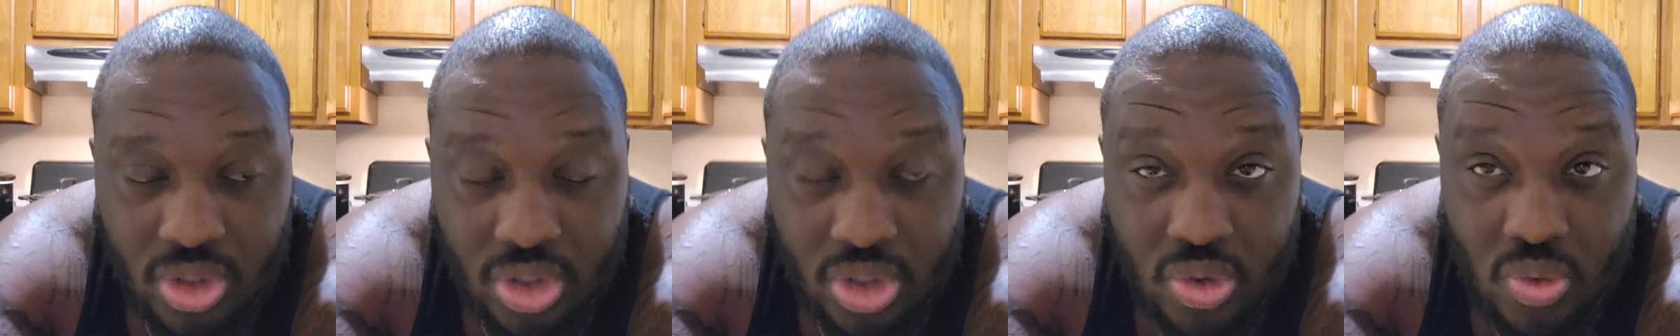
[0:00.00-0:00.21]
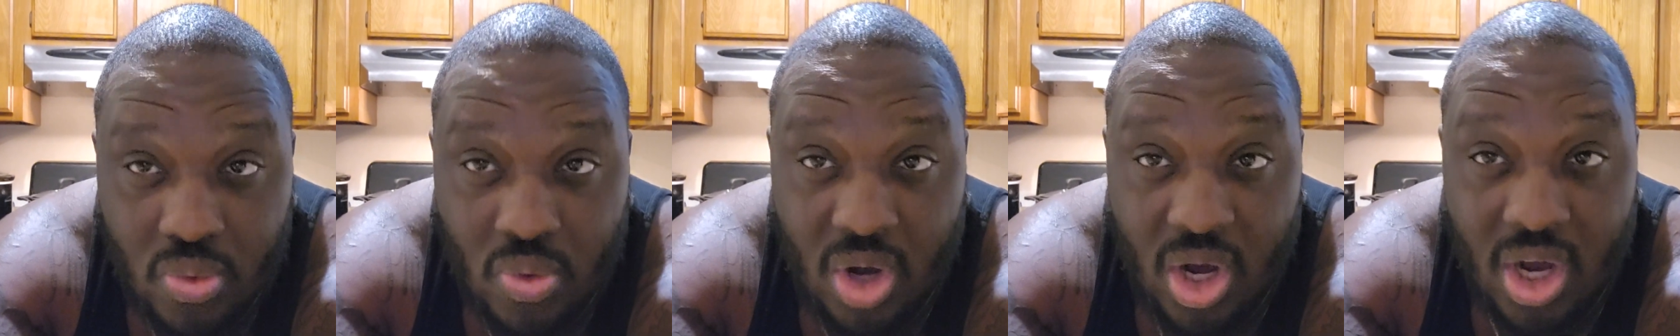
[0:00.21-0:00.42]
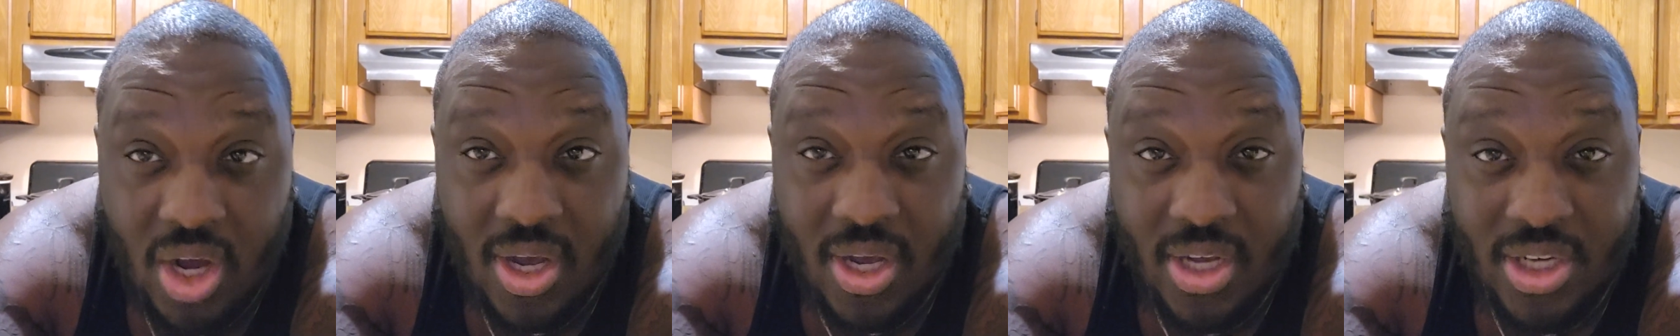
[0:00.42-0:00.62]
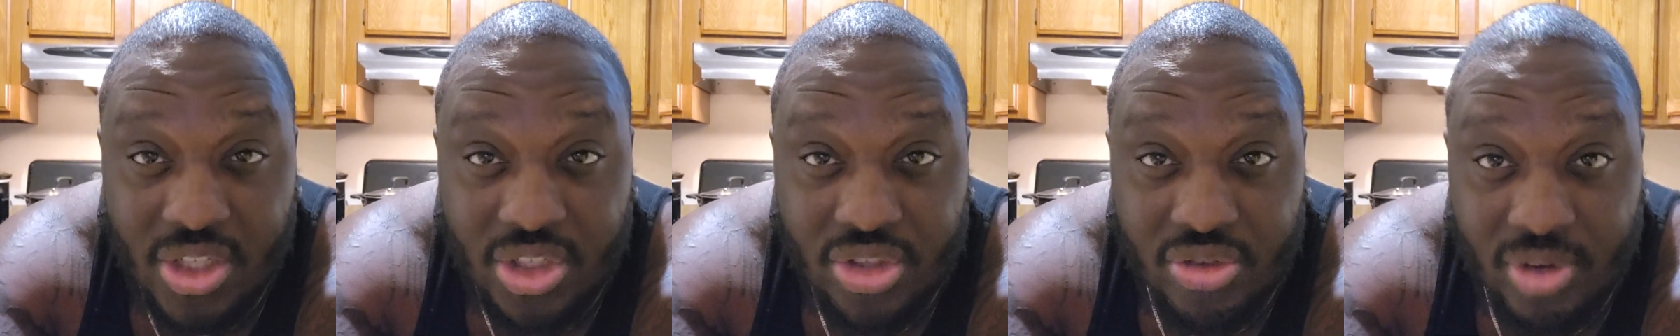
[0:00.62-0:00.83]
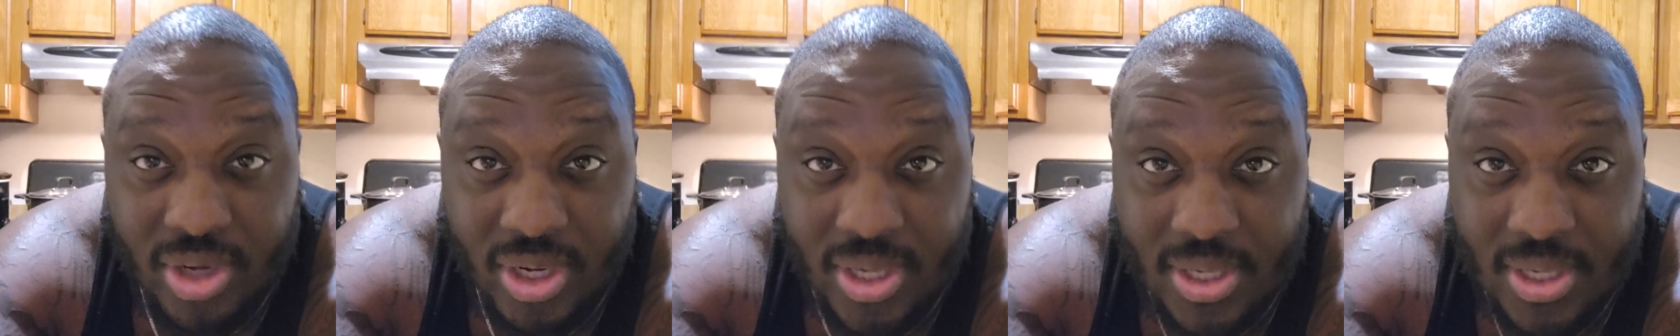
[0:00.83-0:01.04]

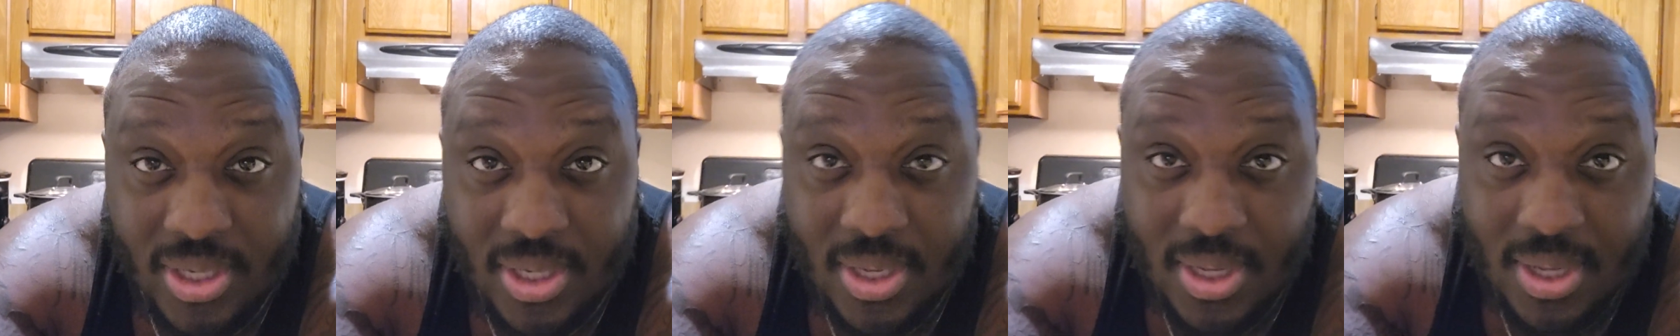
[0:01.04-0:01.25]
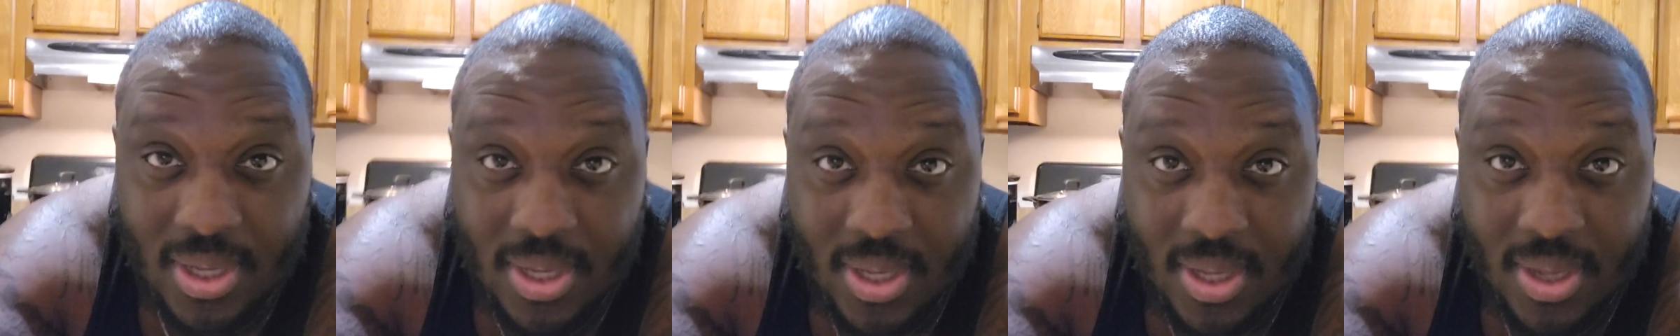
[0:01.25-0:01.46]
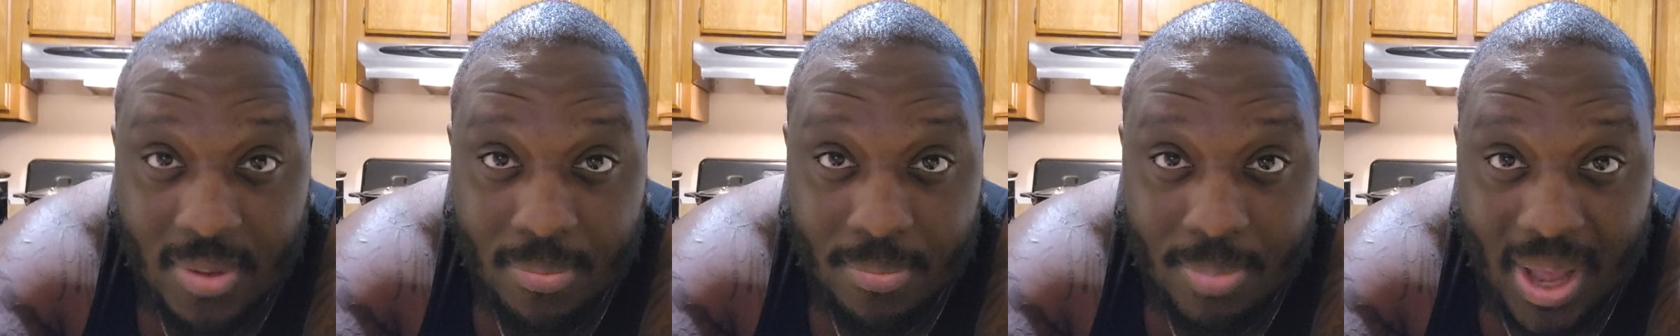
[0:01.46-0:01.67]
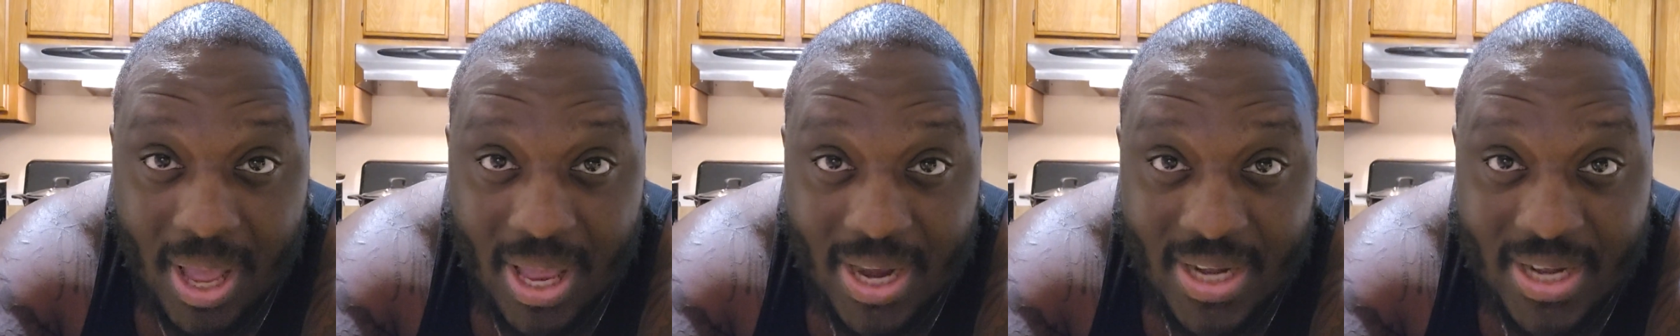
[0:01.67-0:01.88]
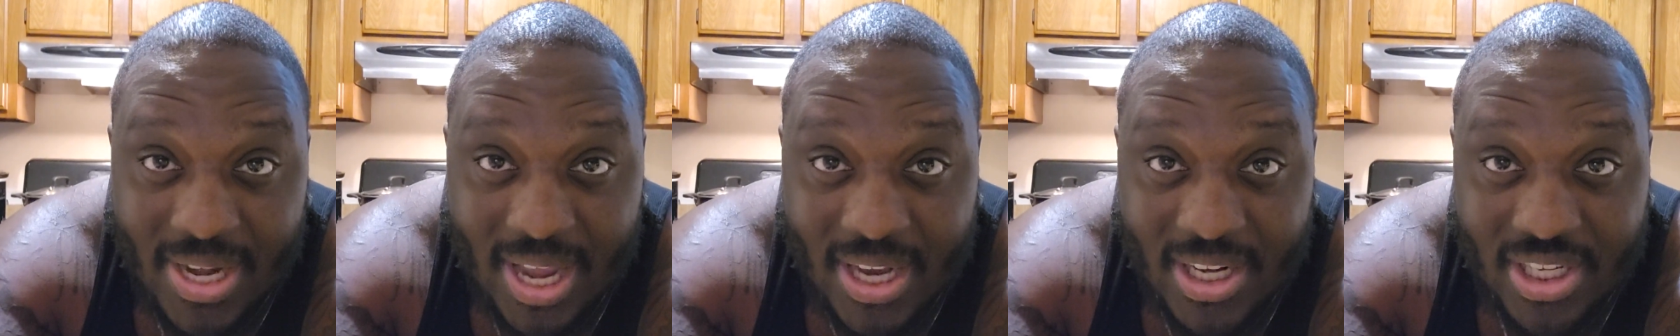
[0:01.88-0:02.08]
200 by
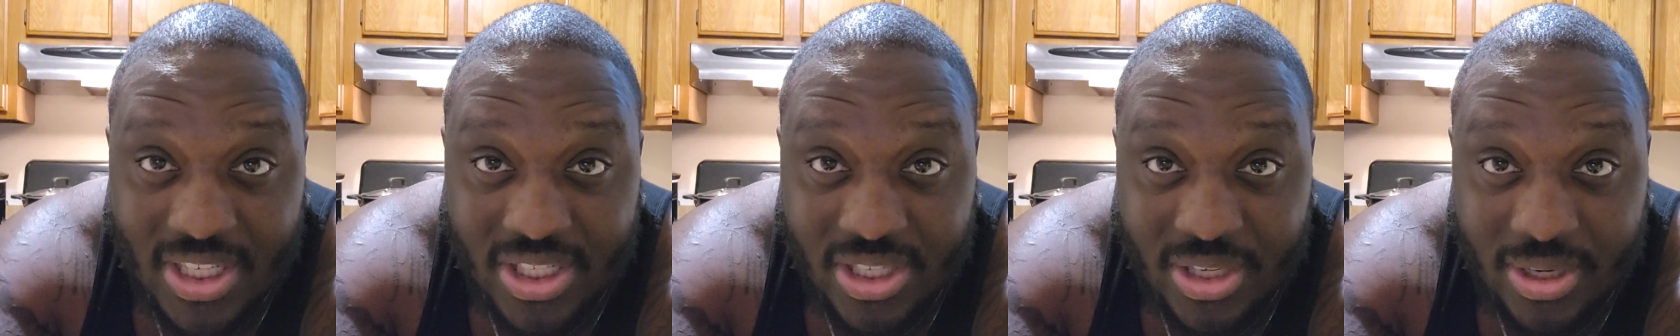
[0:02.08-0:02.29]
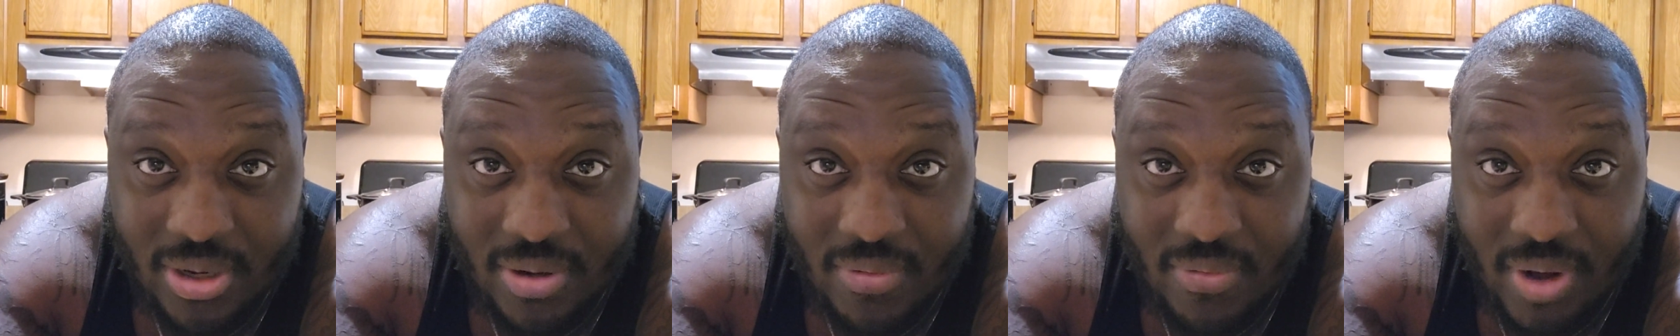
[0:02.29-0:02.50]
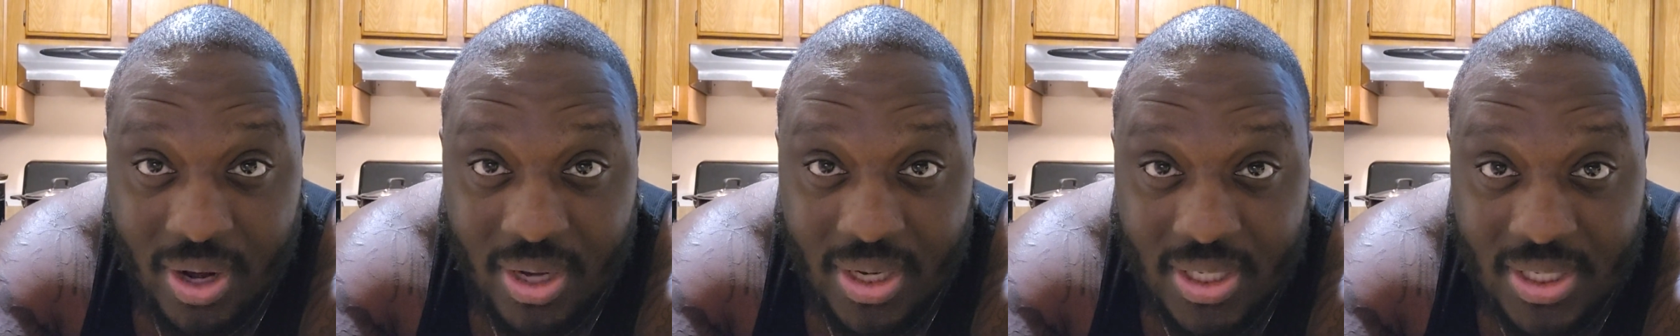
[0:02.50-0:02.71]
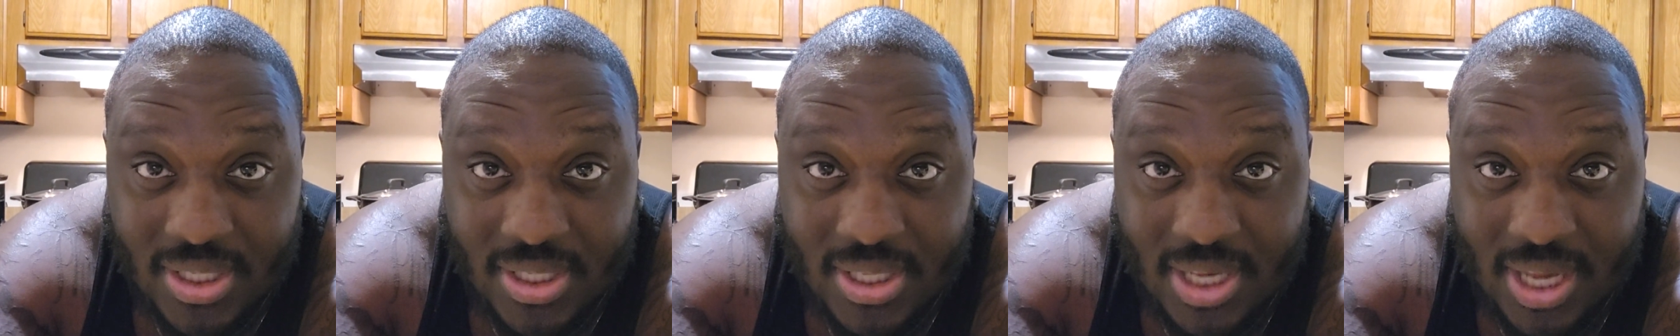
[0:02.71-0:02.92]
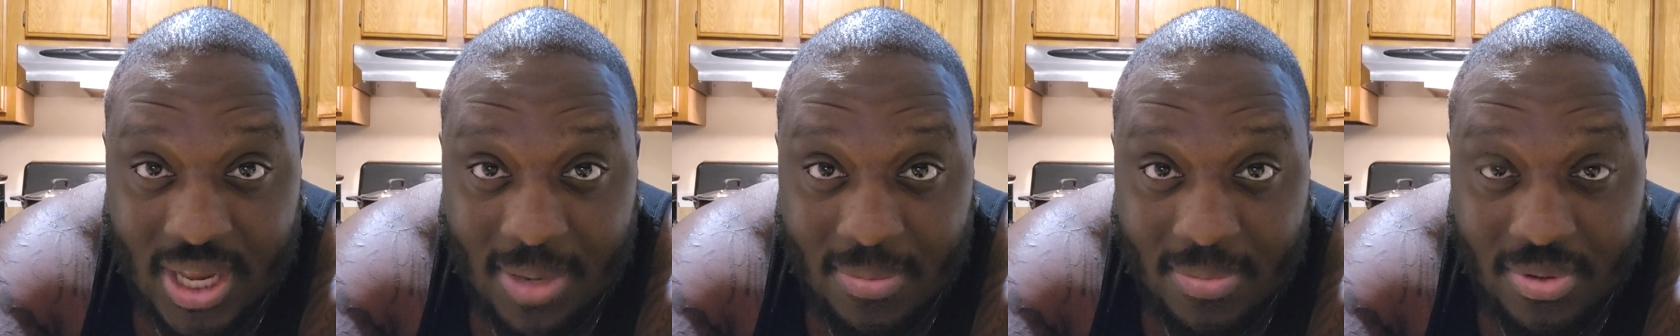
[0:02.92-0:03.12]
next year around this
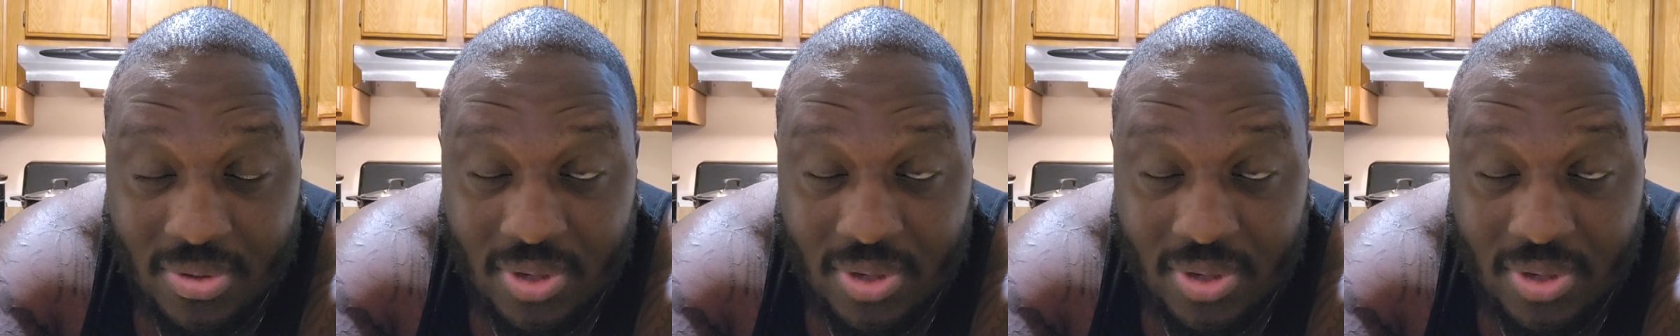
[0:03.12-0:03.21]
time.